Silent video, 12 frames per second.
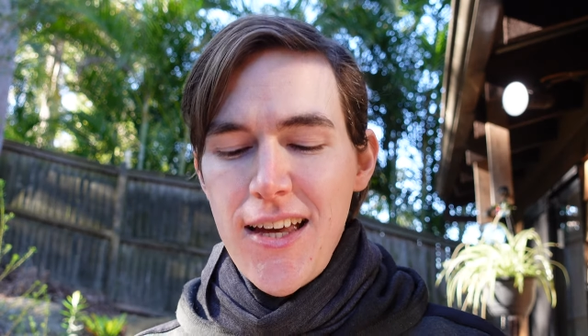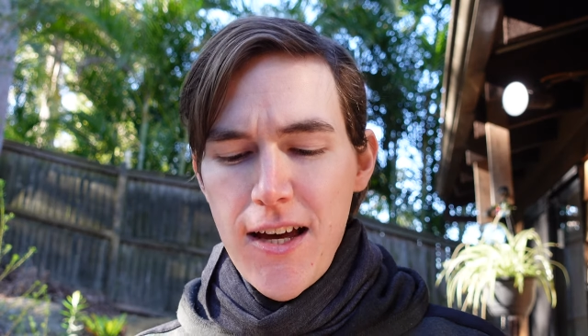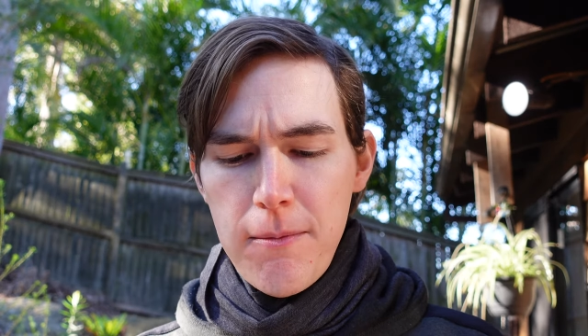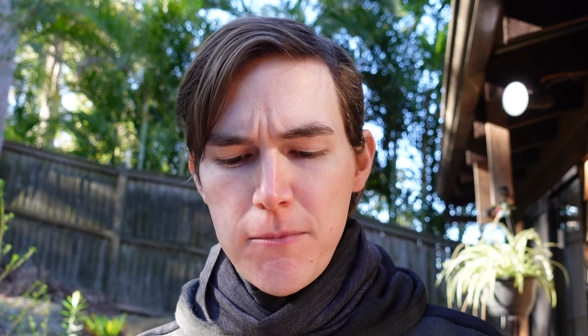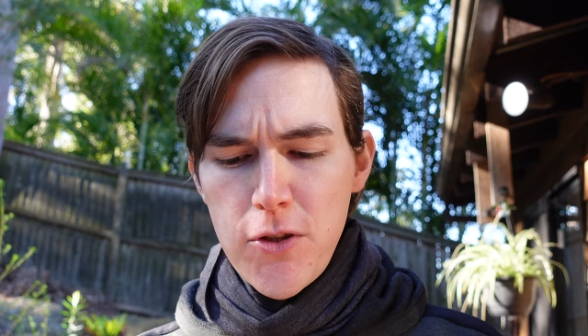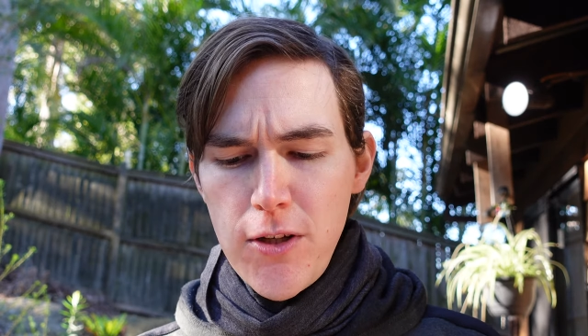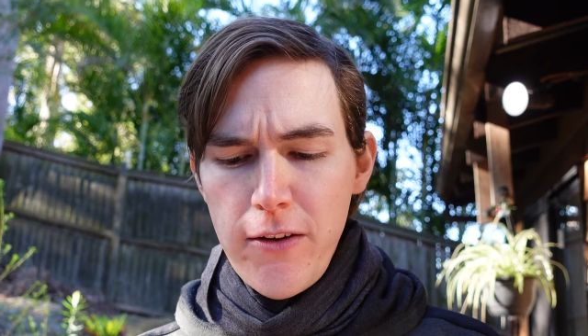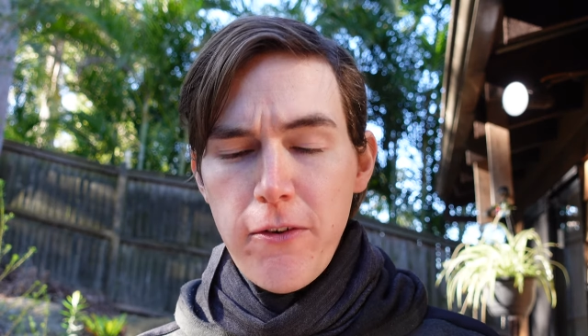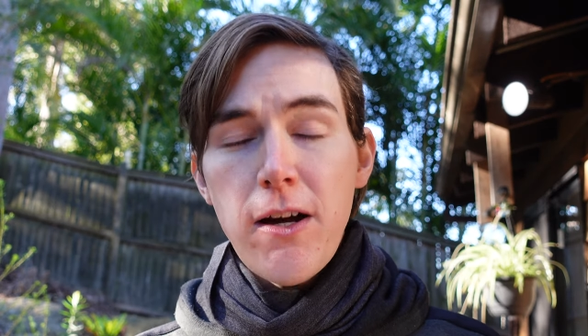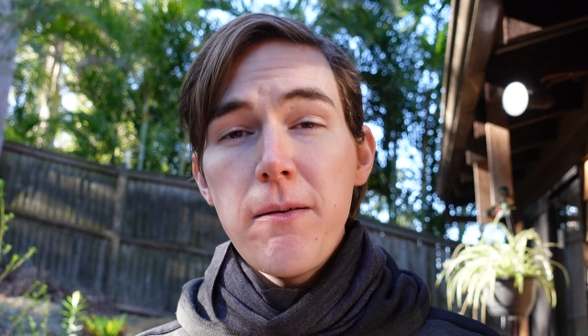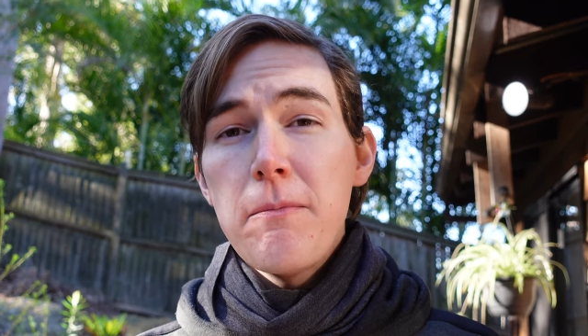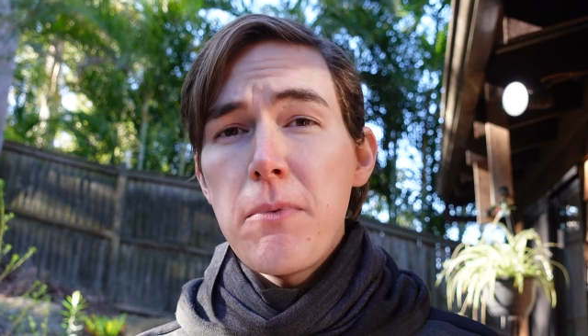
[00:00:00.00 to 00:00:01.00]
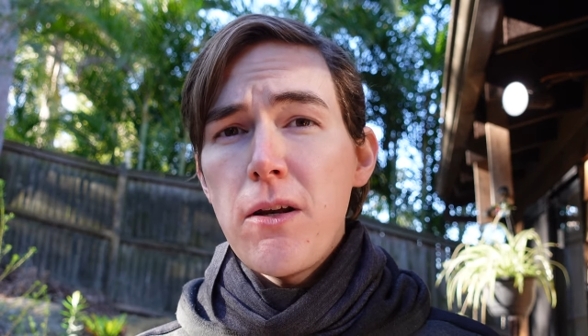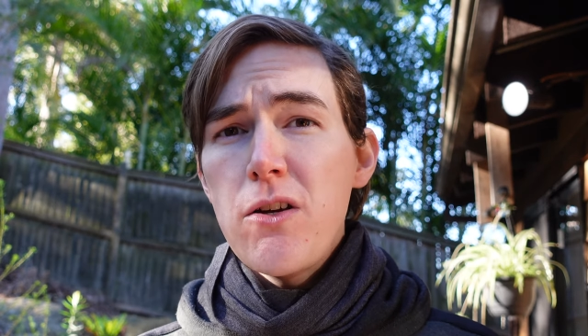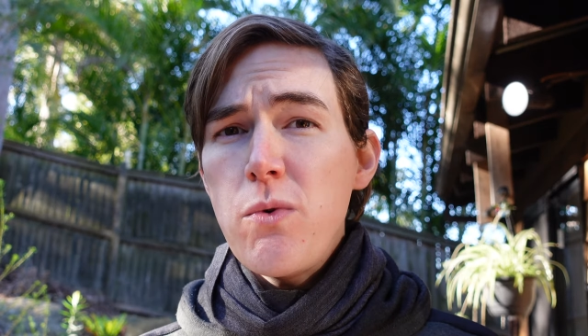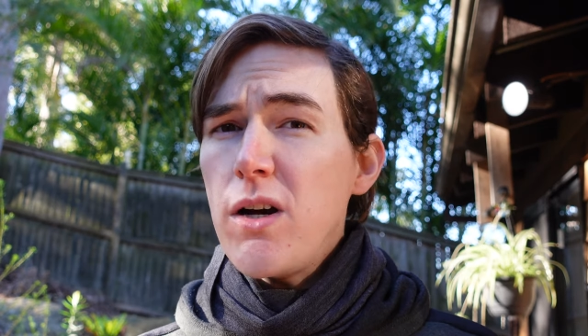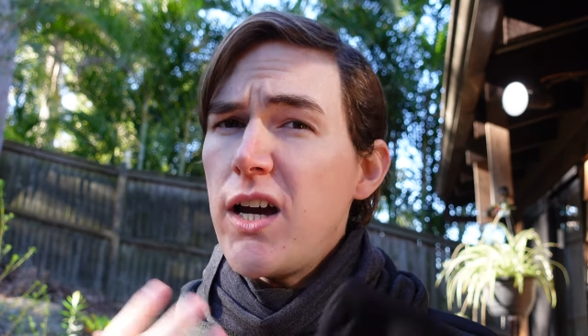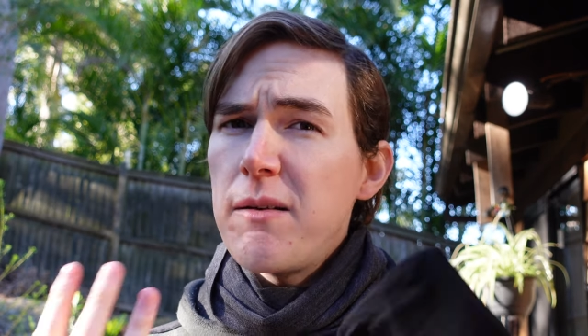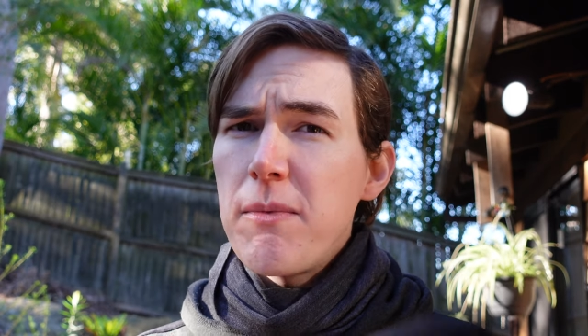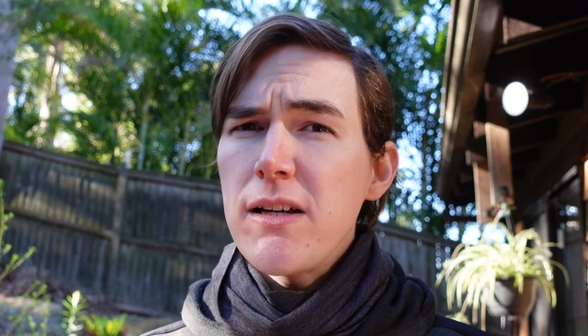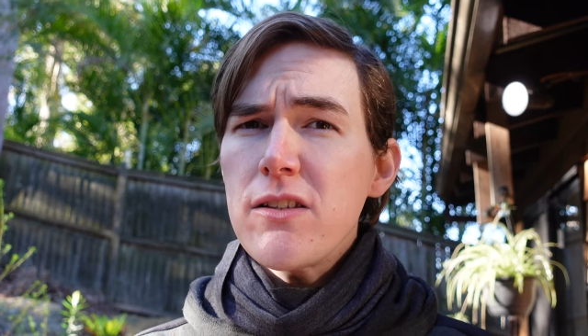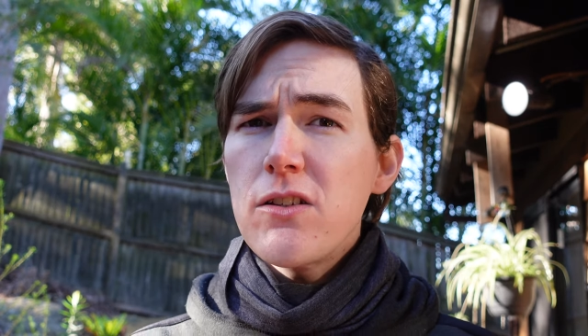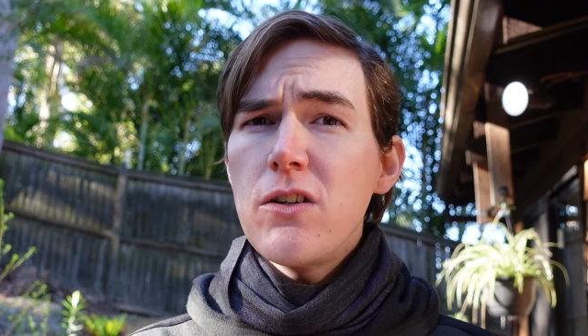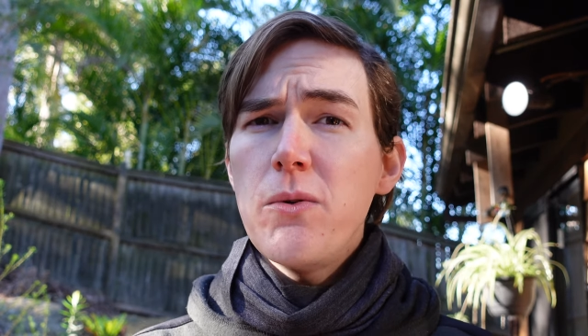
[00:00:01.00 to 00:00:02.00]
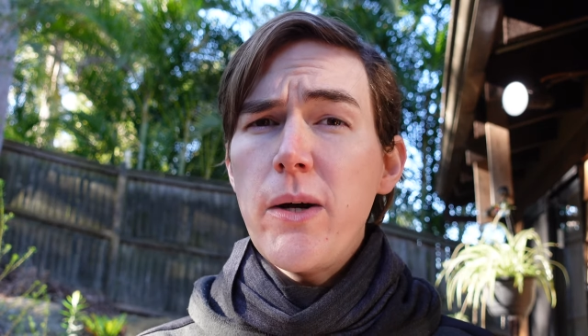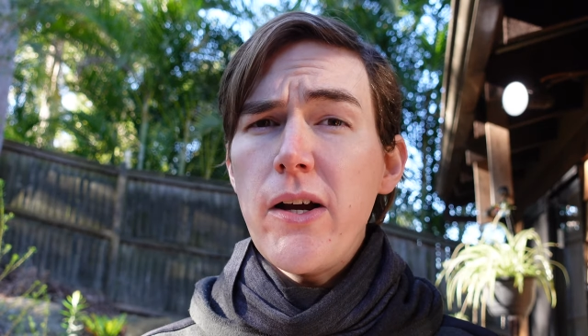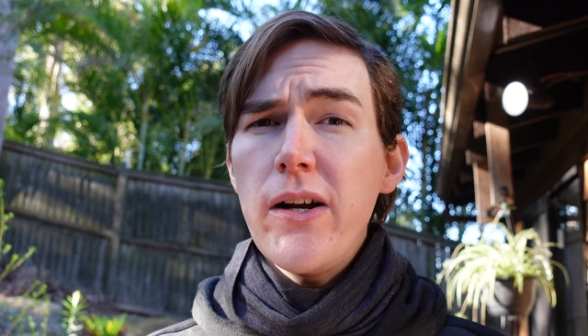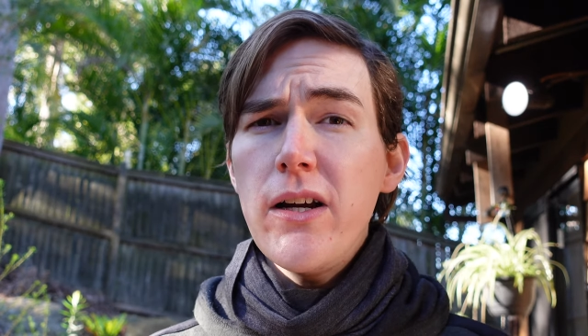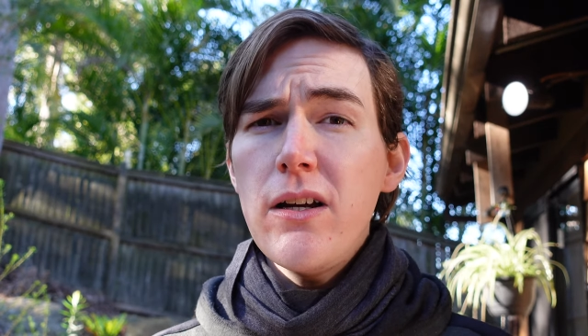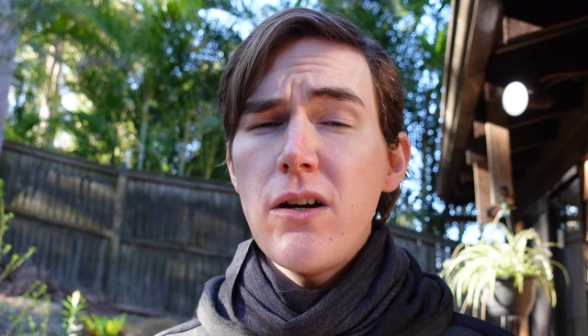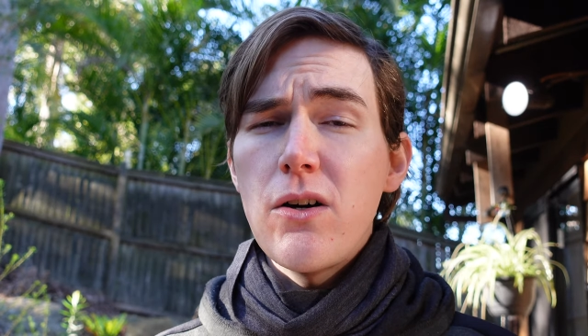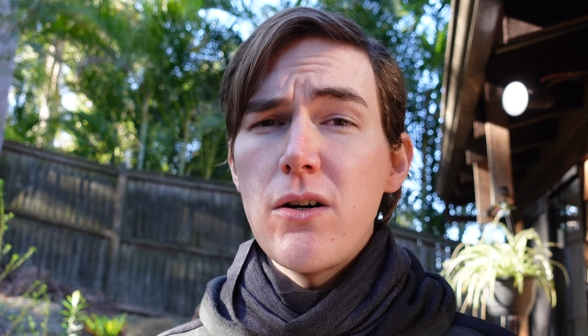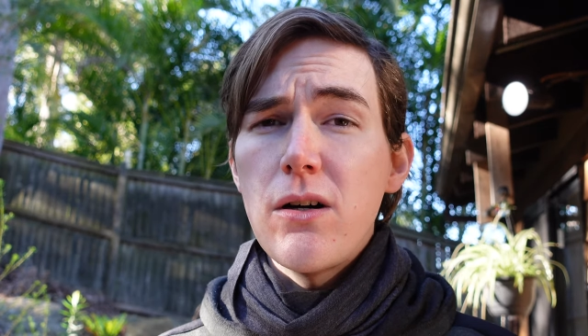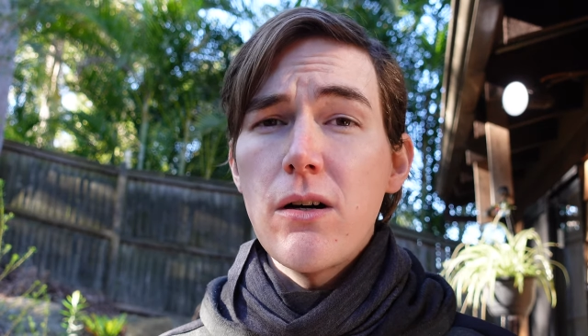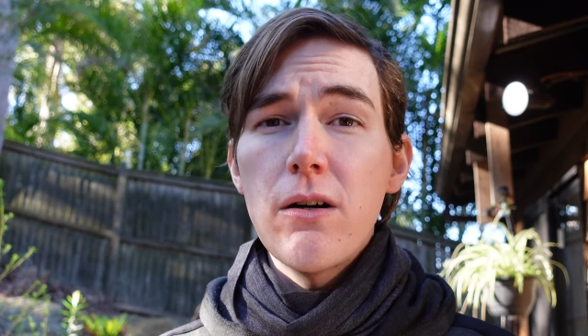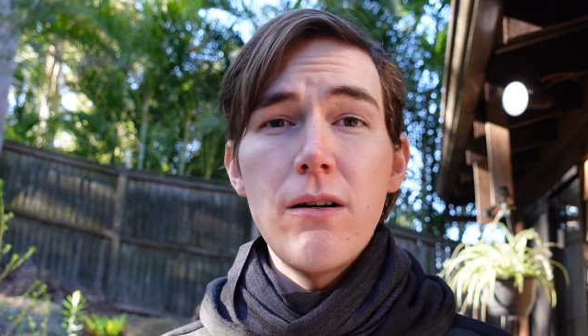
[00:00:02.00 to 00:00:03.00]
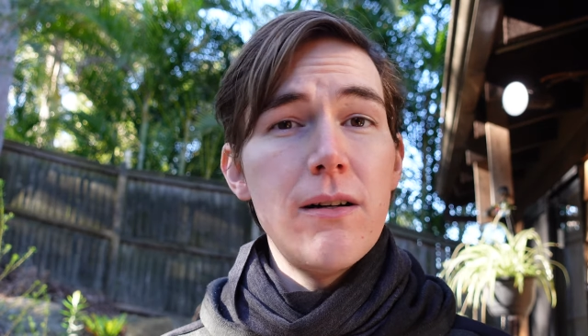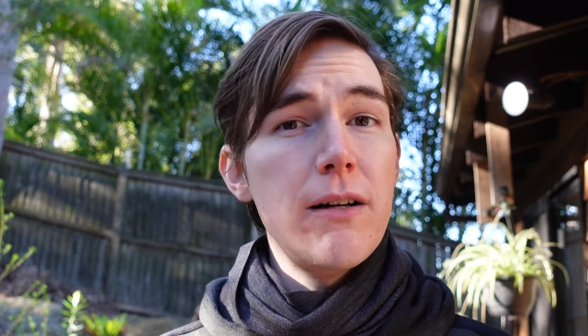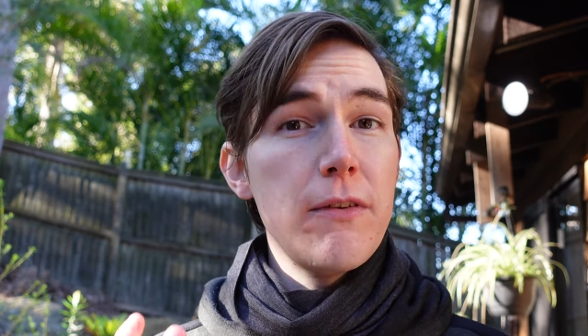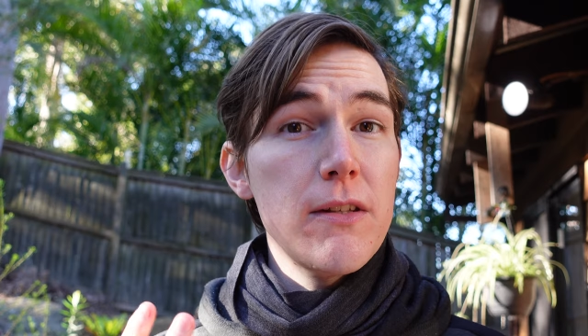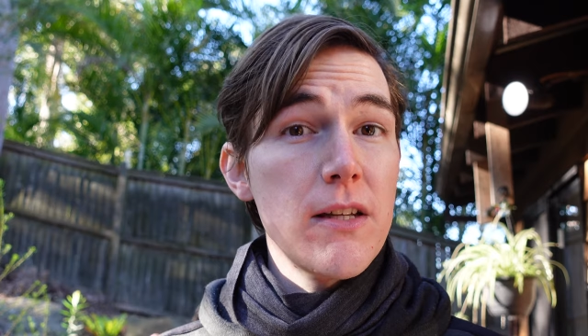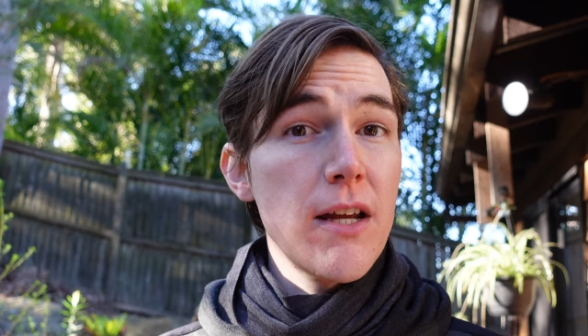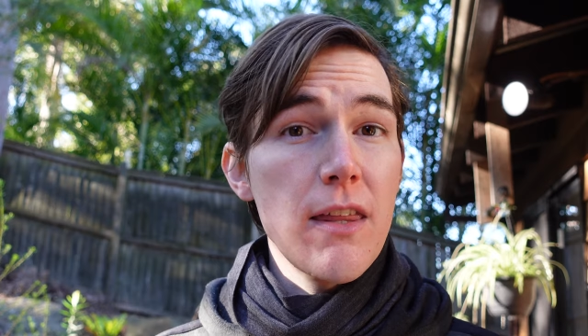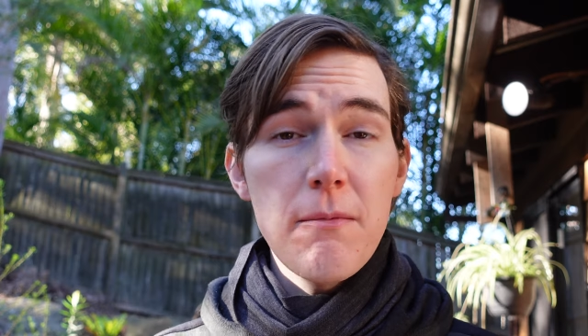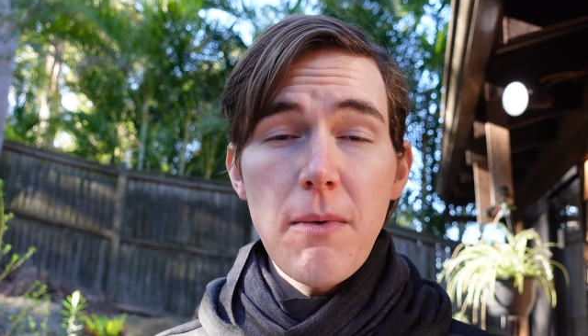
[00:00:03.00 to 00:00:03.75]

Do leave a comment below what kind of mask you're wearing, or if there's any other